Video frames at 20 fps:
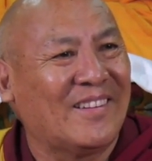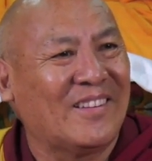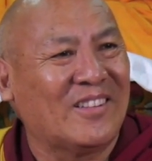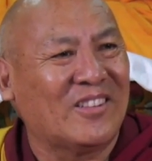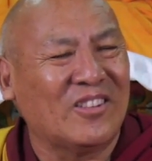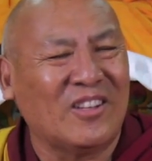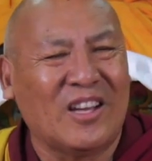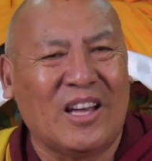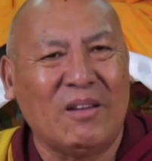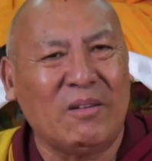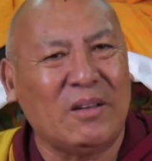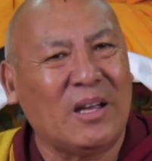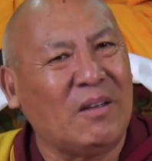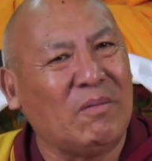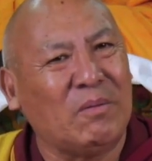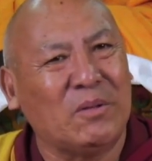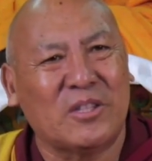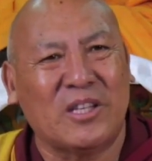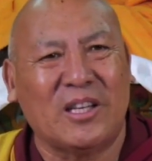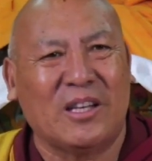So I
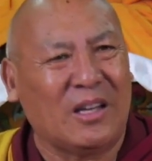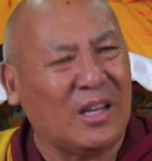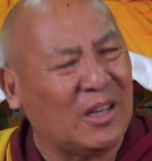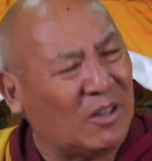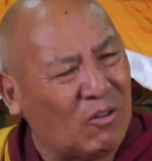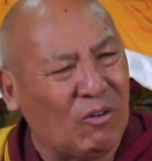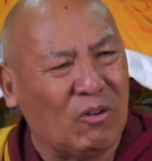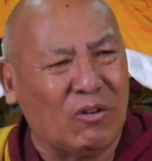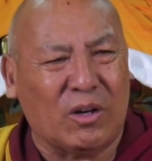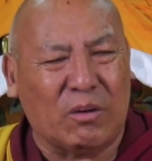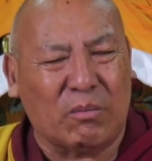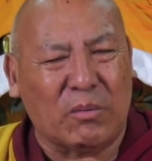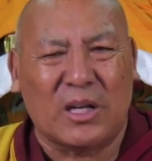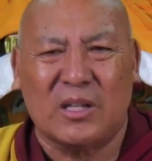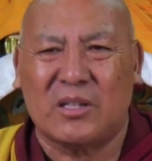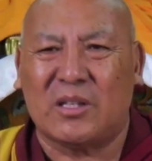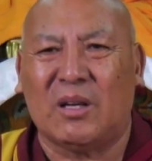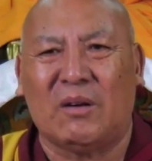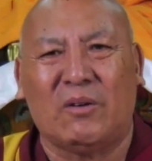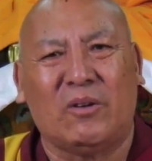have seen, including
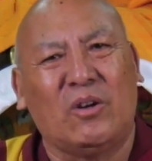myself,